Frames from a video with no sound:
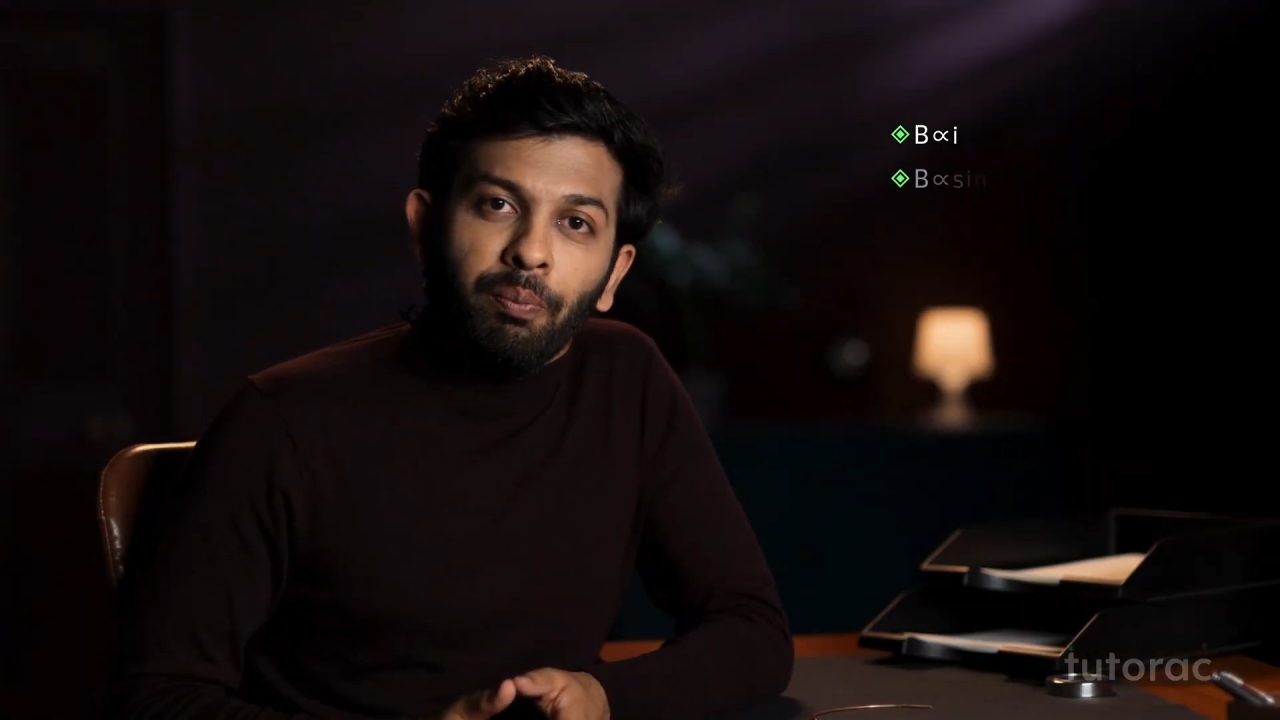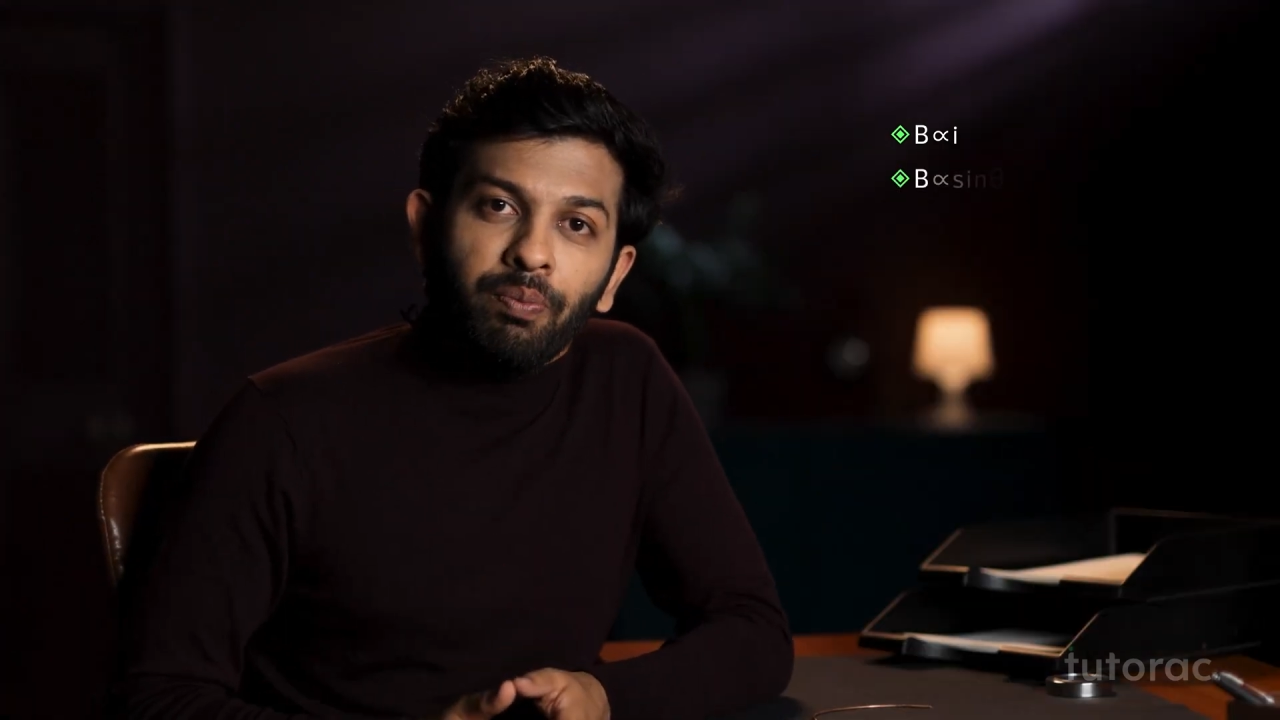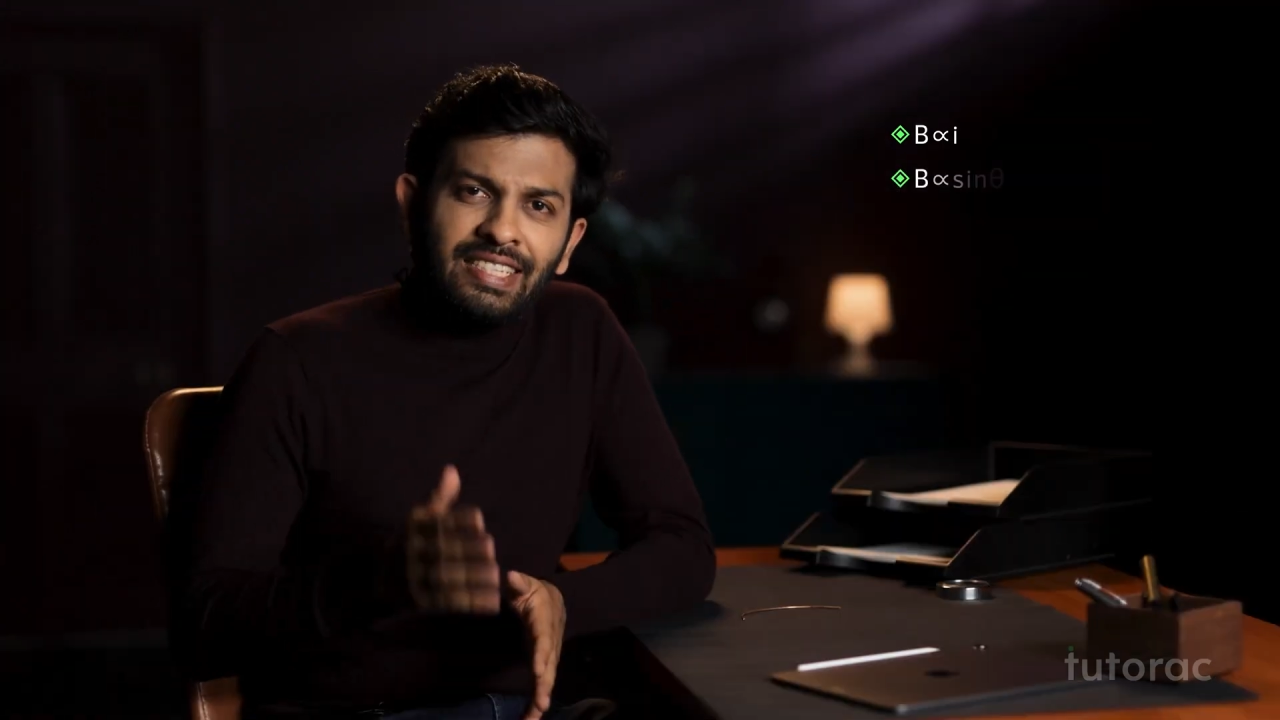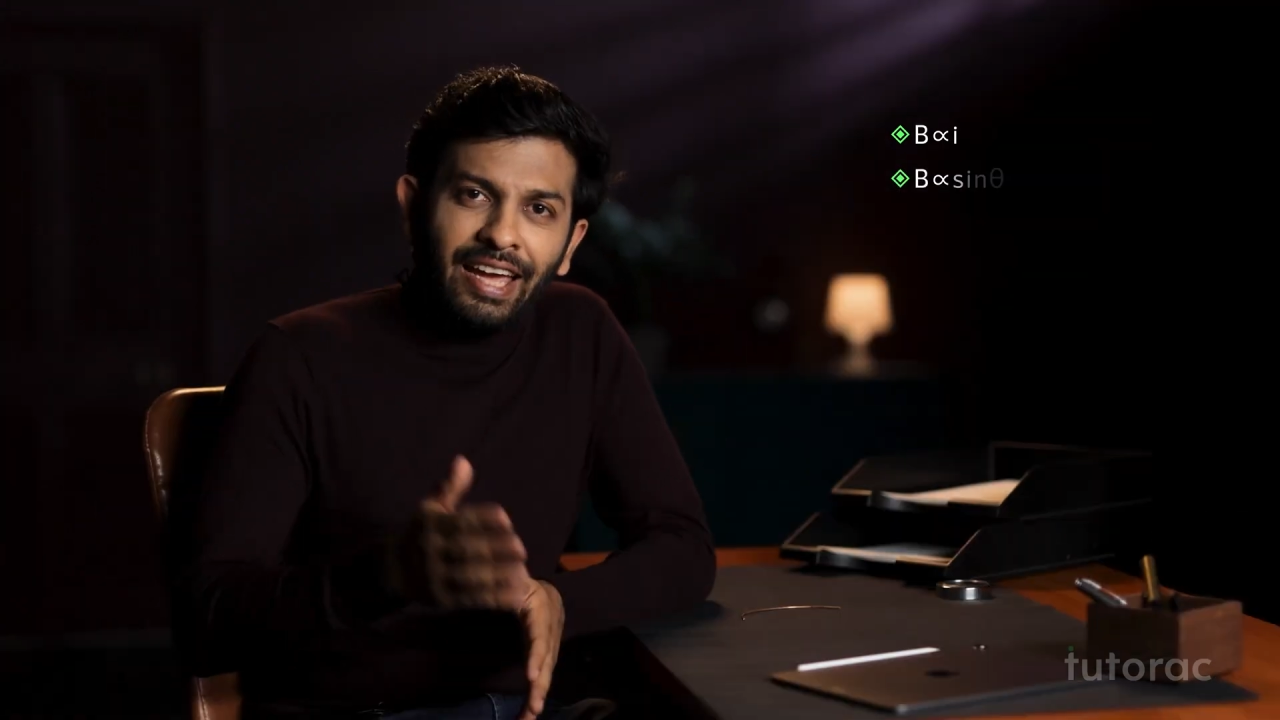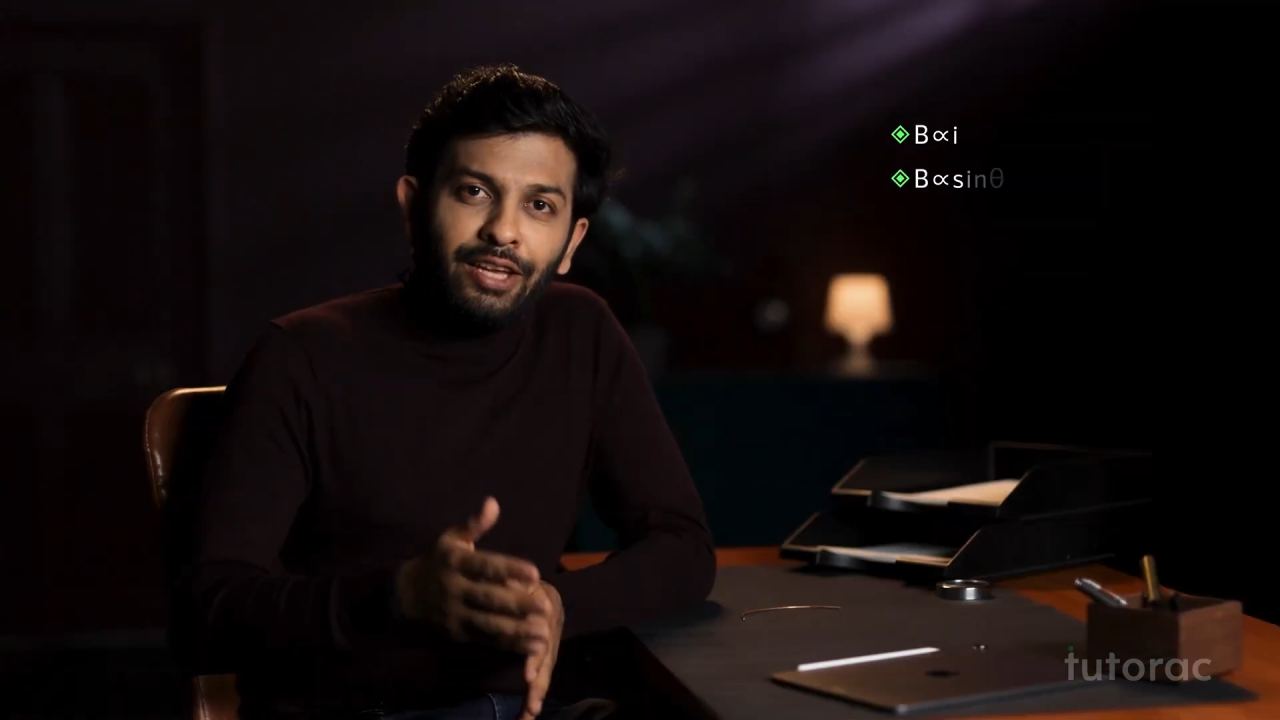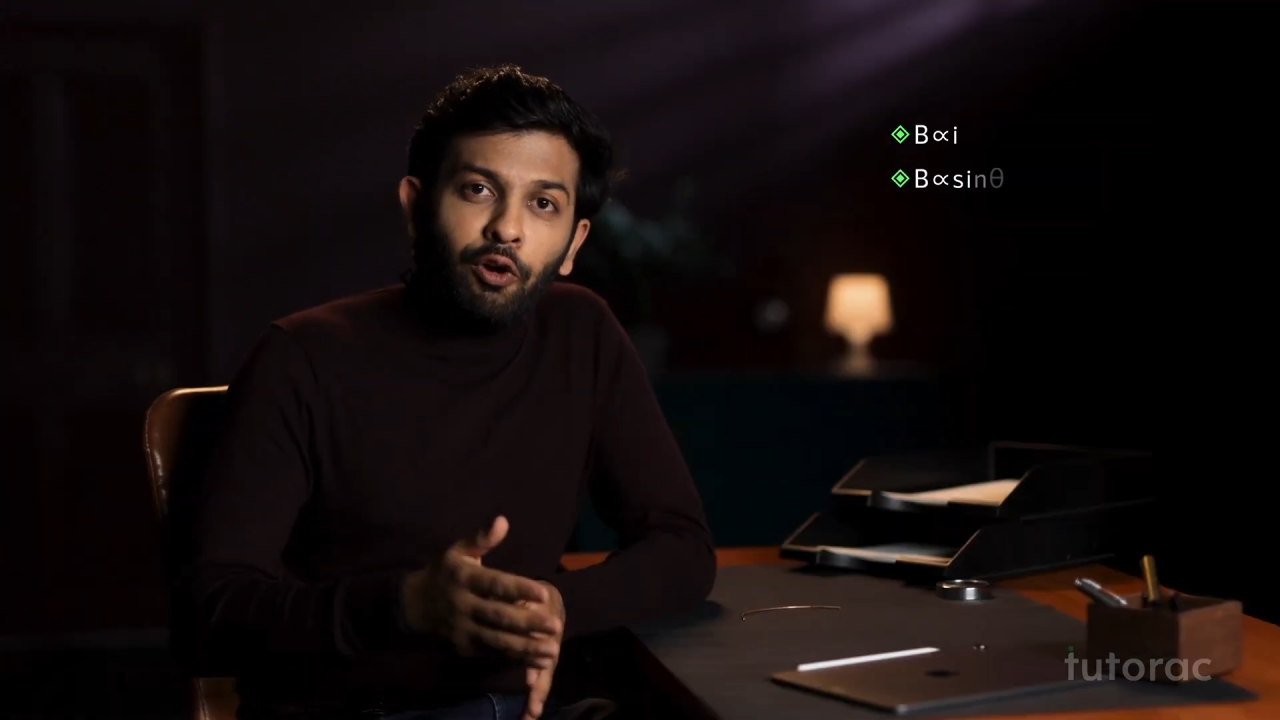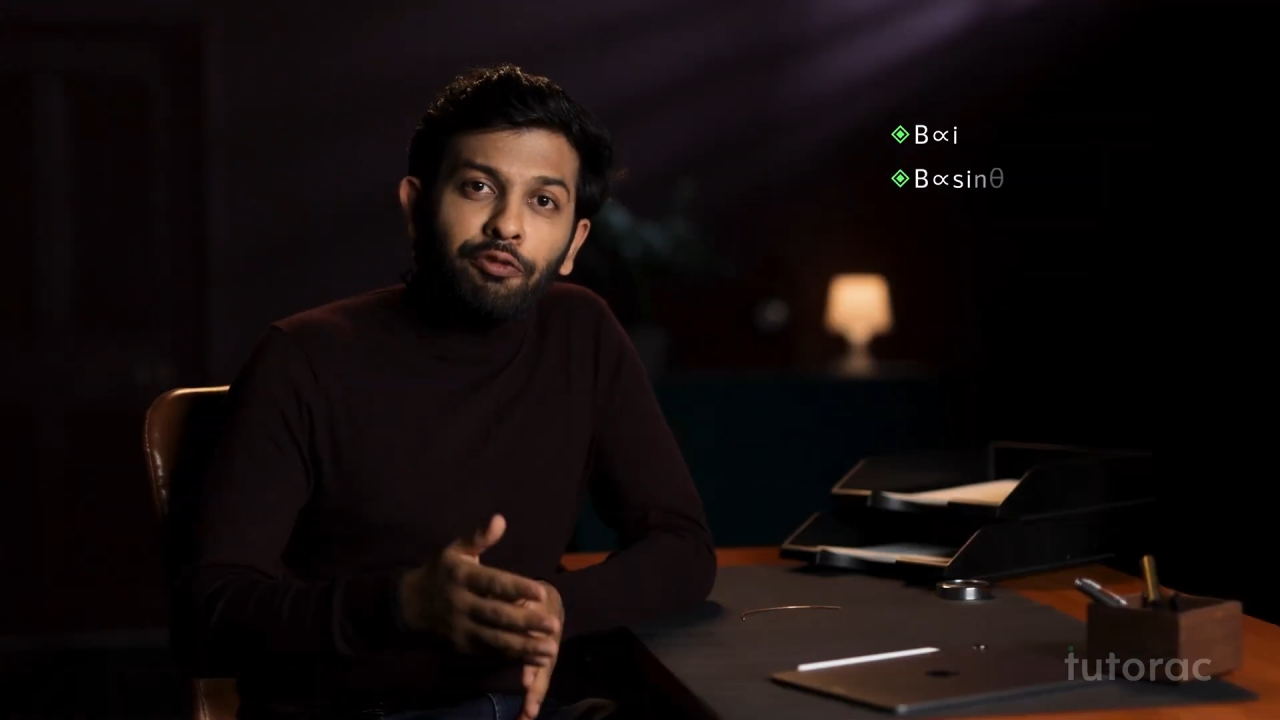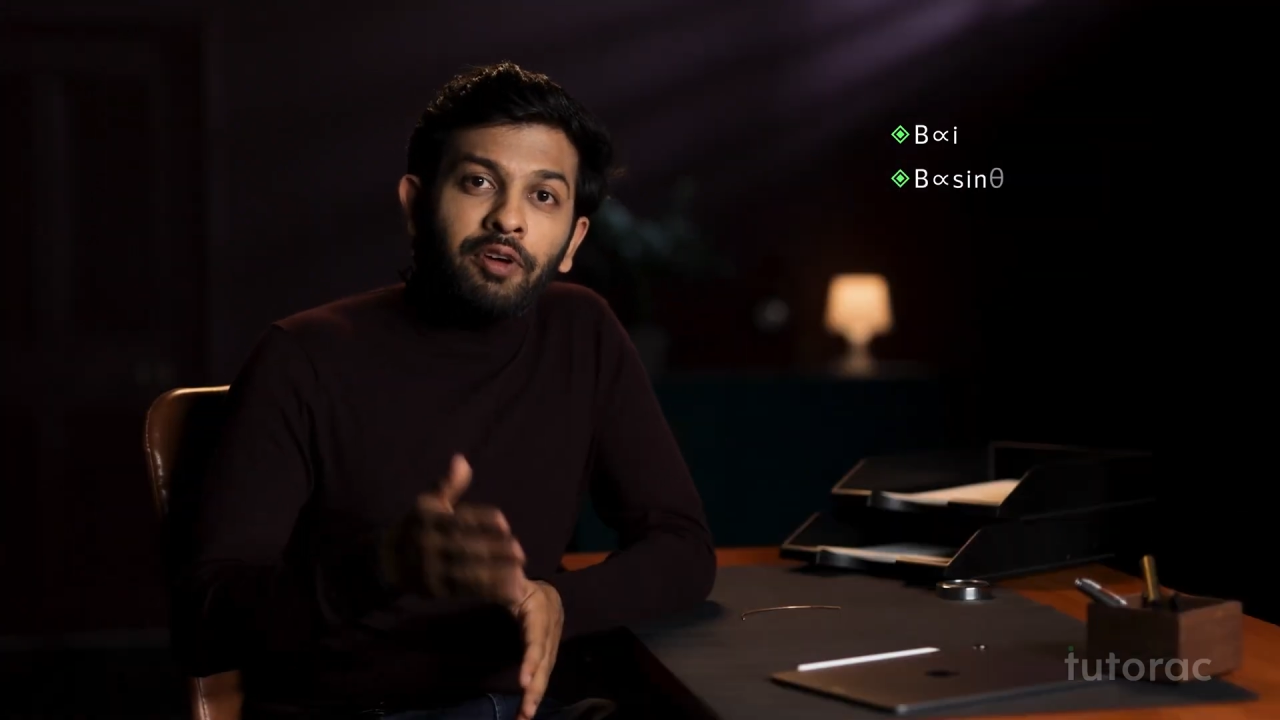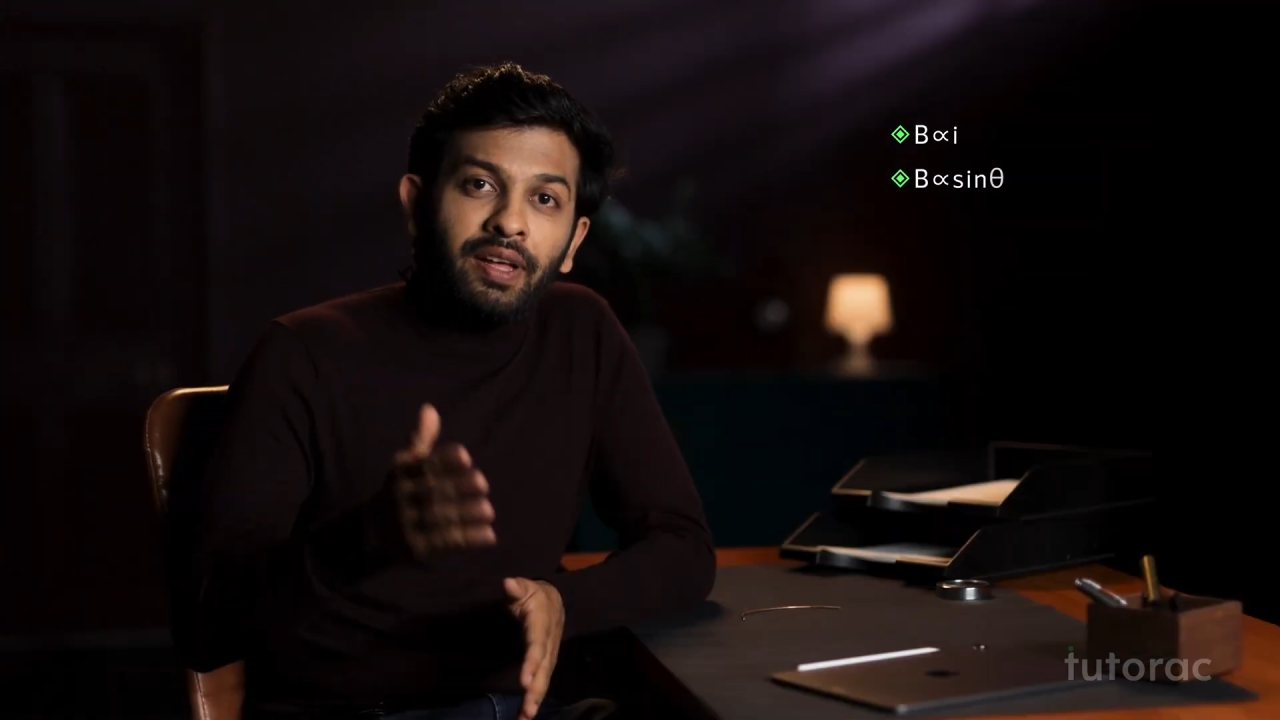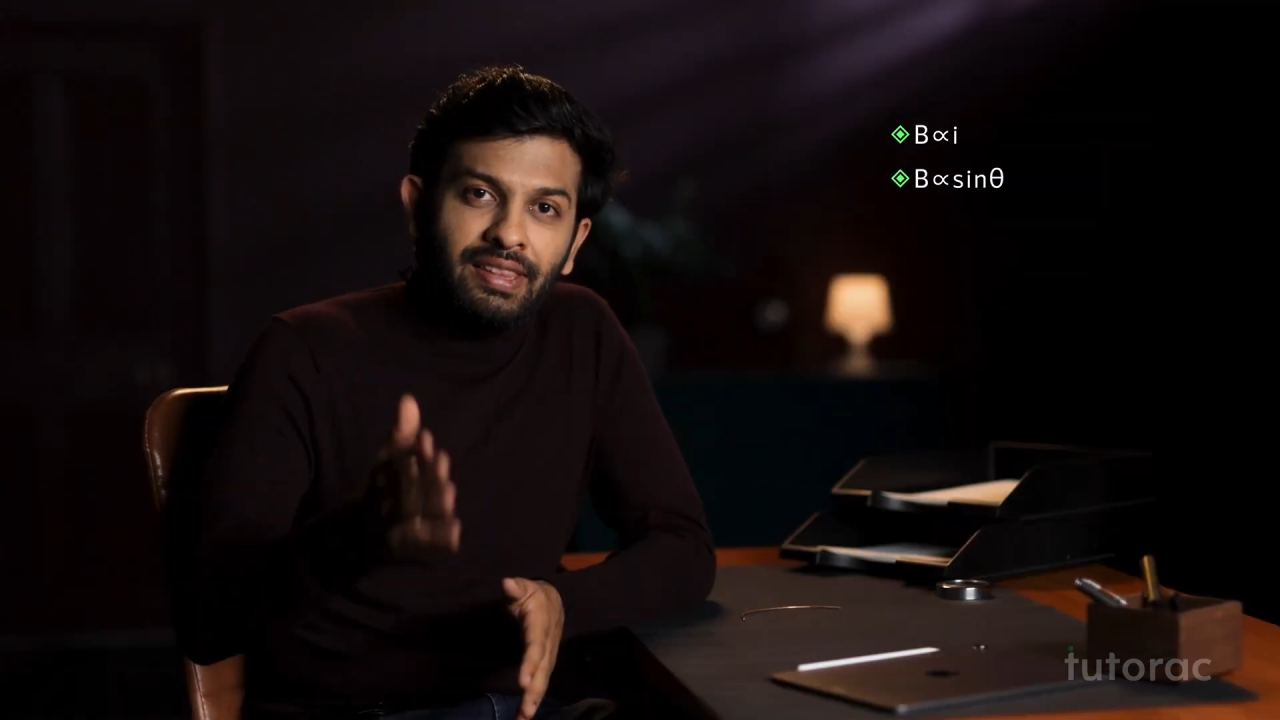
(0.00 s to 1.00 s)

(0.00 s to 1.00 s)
sine of